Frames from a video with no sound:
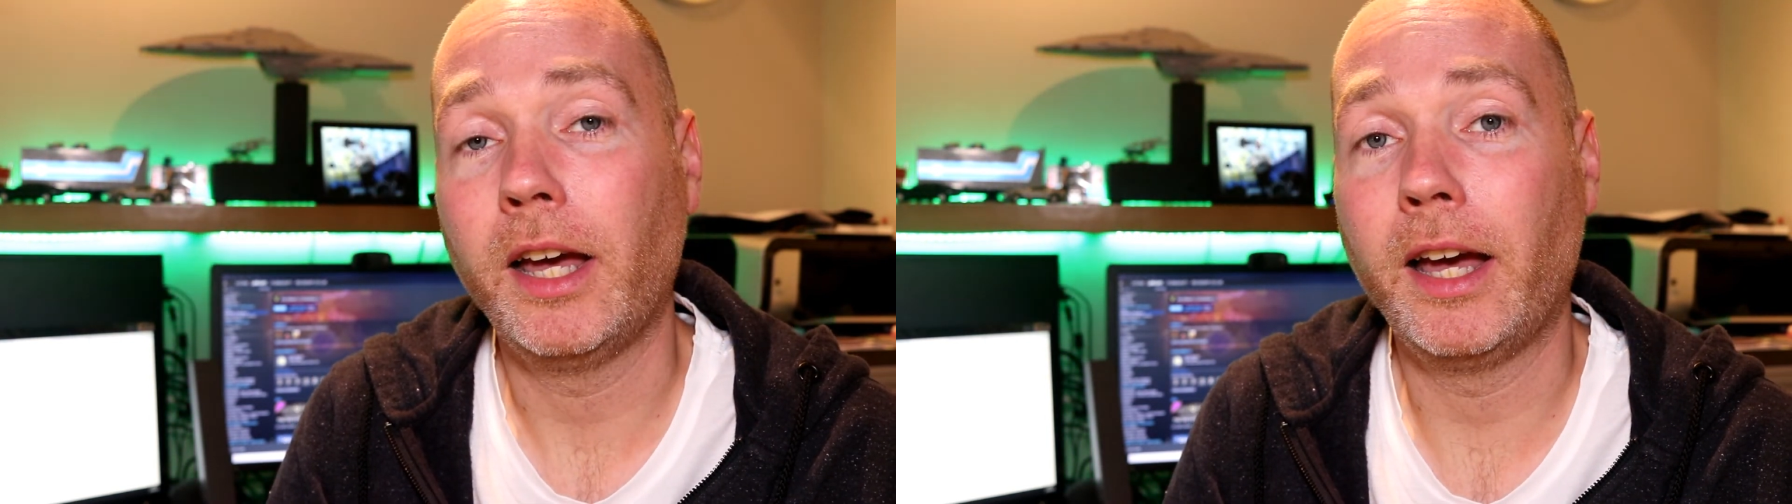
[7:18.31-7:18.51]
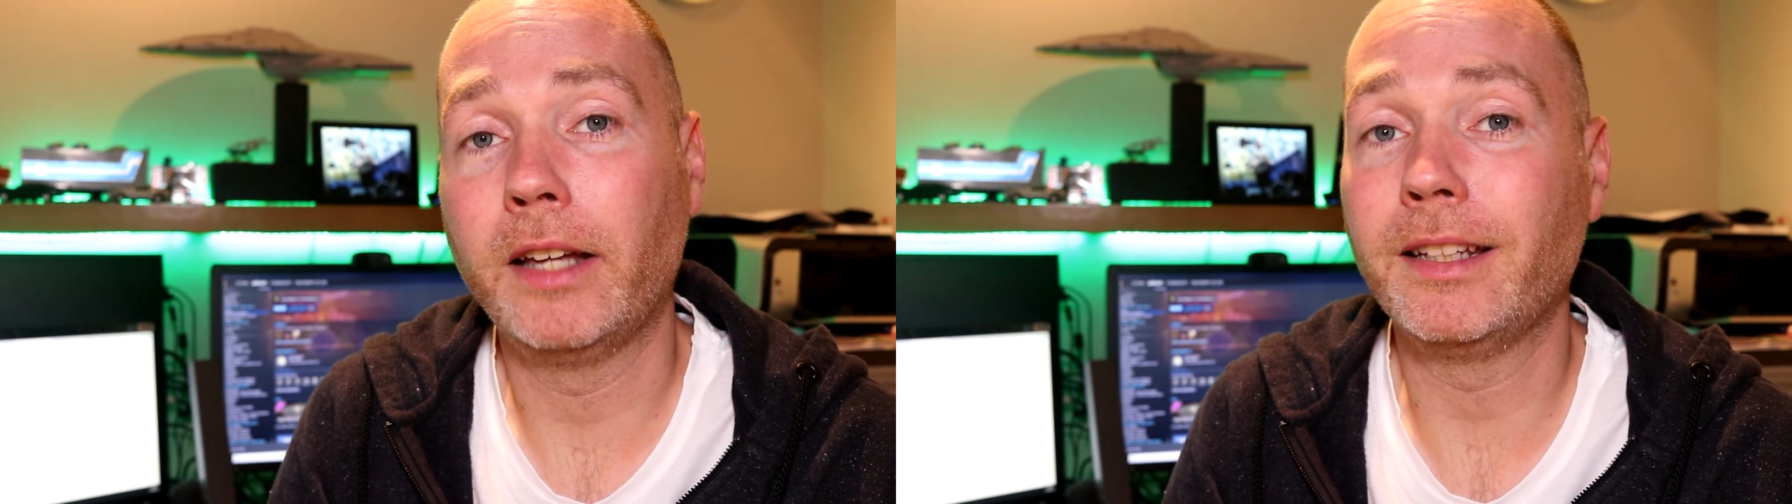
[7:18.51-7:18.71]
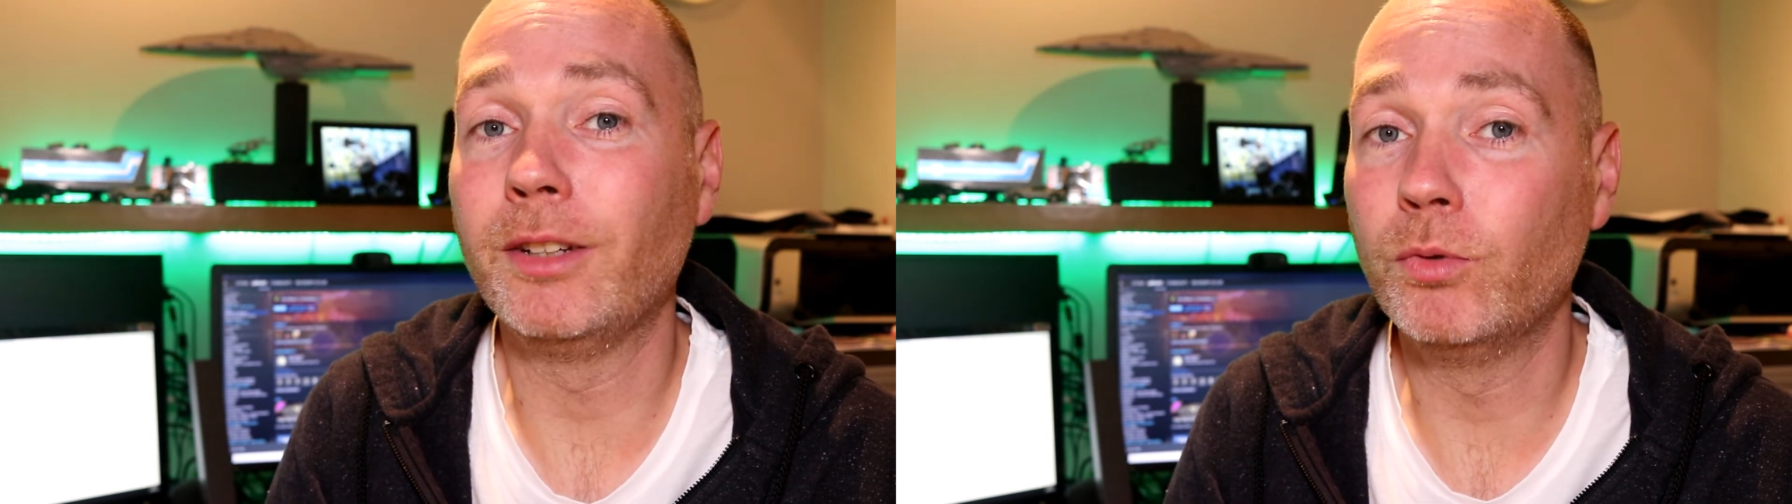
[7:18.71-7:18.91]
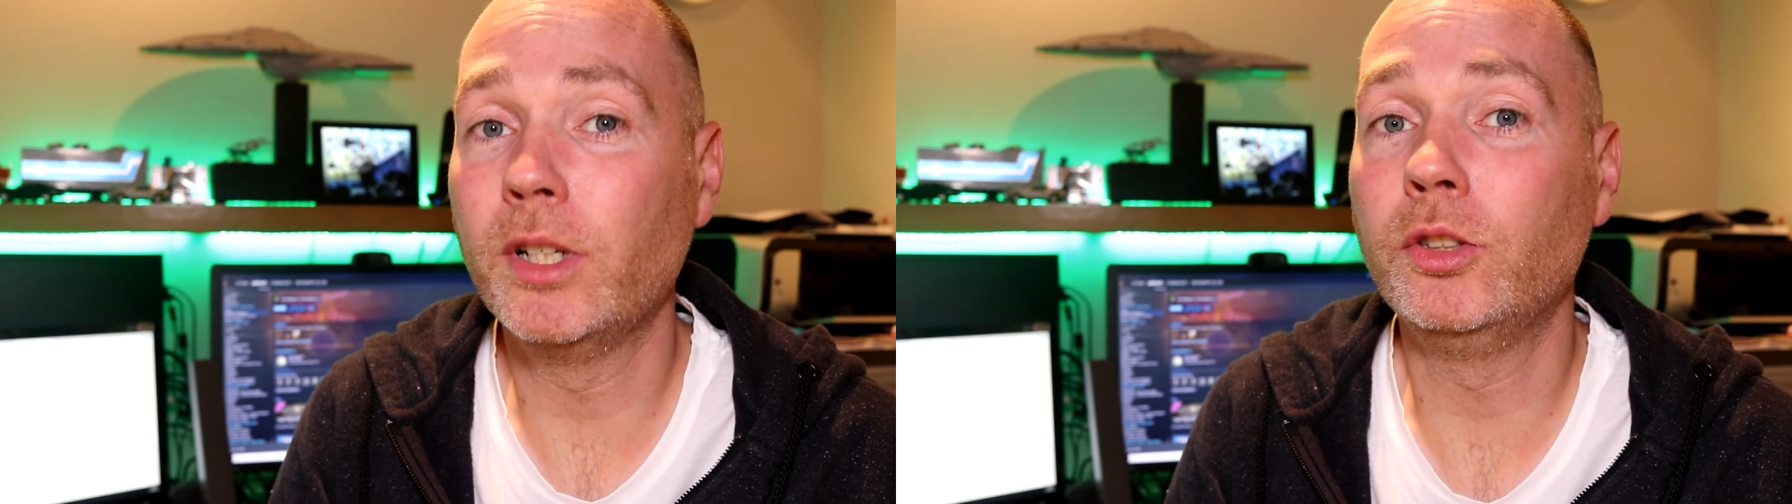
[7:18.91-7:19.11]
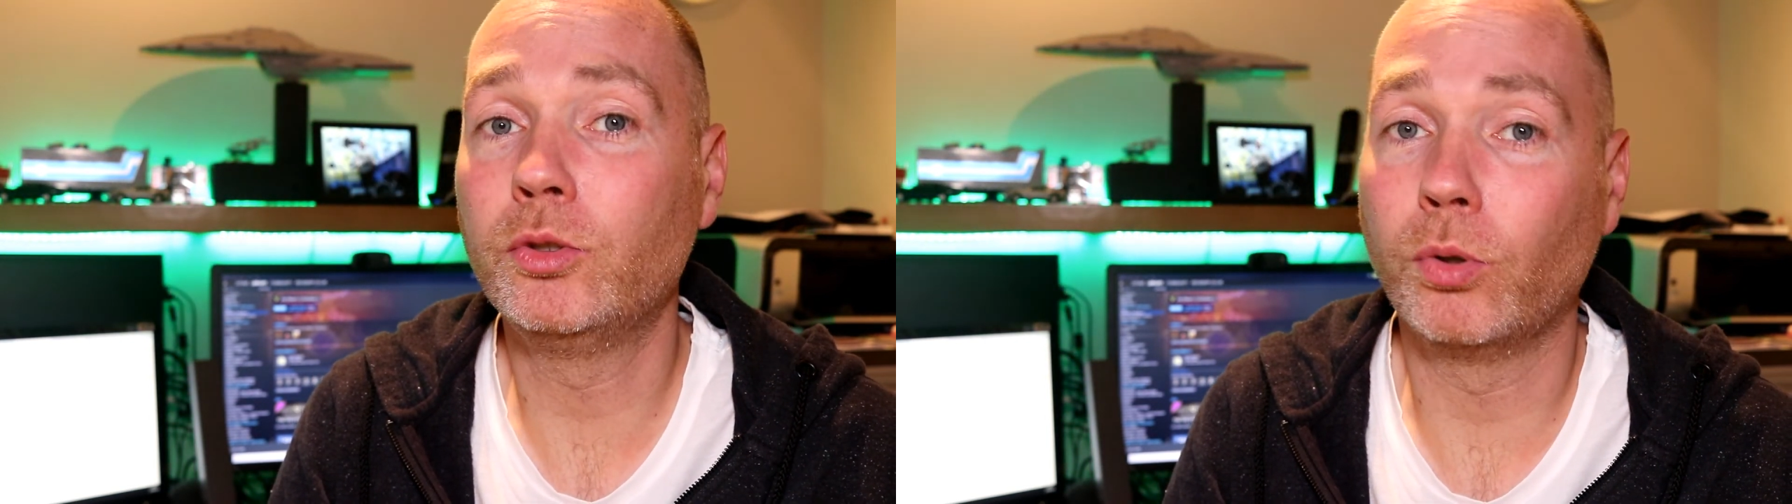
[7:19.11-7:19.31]
and it
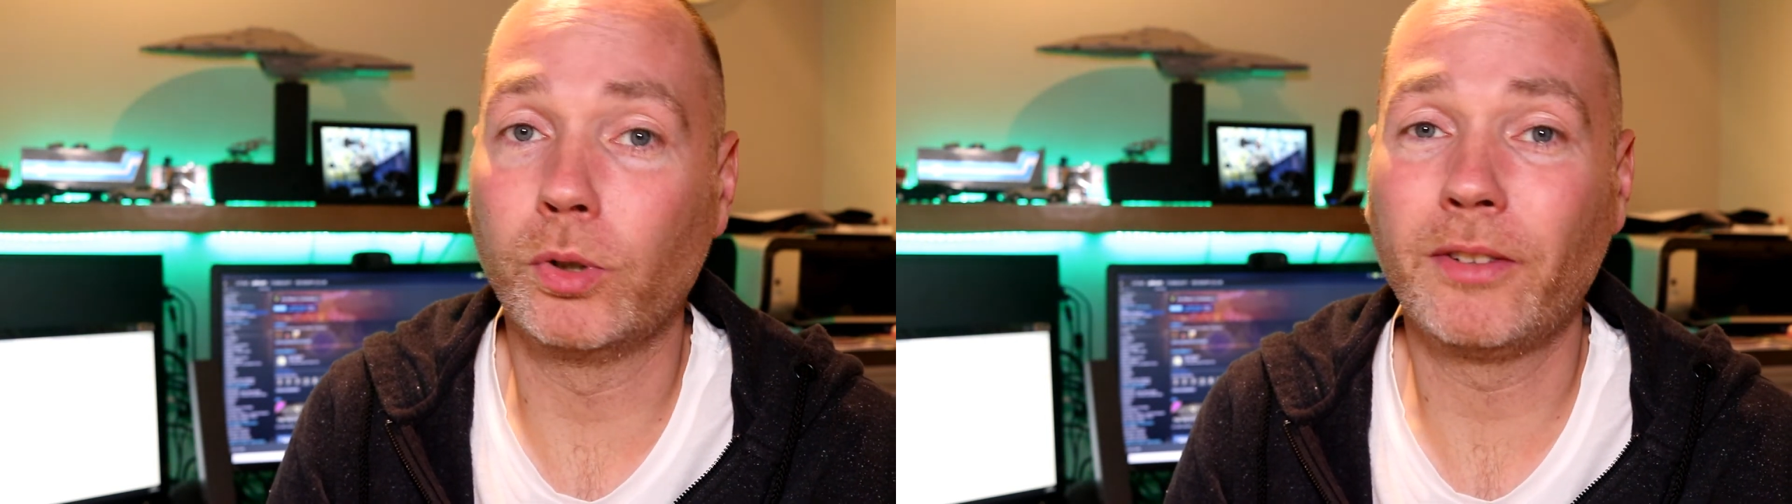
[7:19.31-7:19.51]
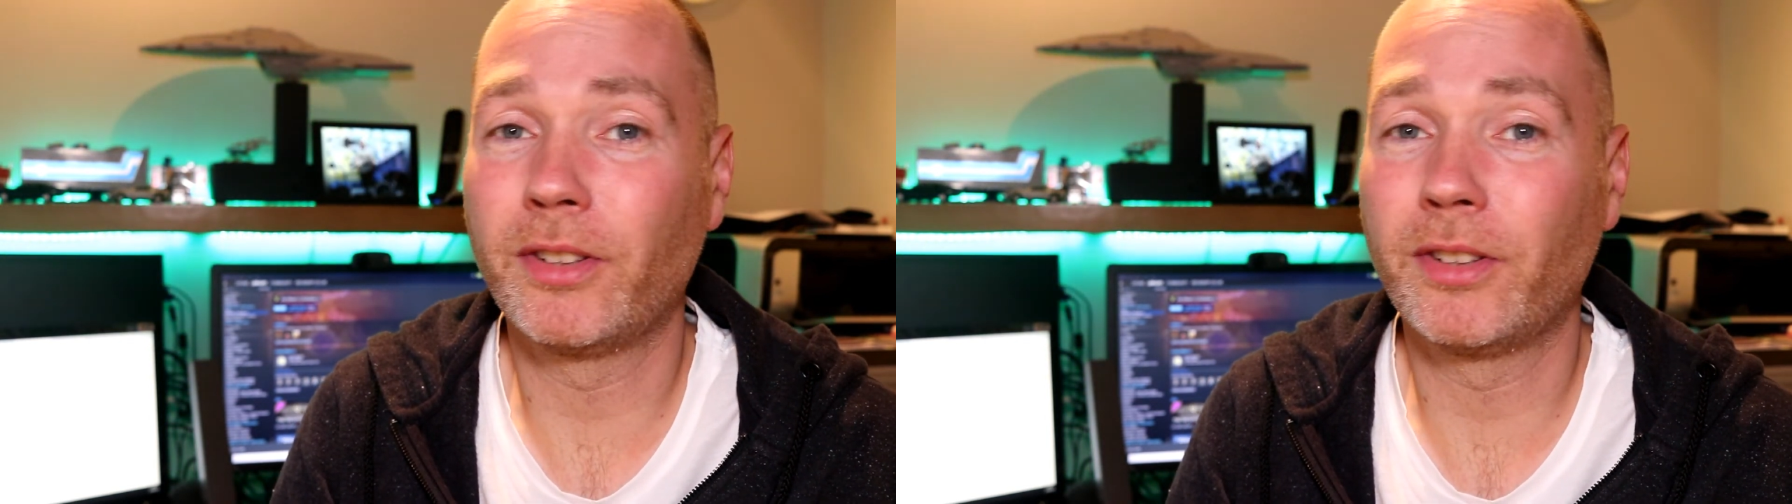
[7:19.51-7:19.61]
really struggled.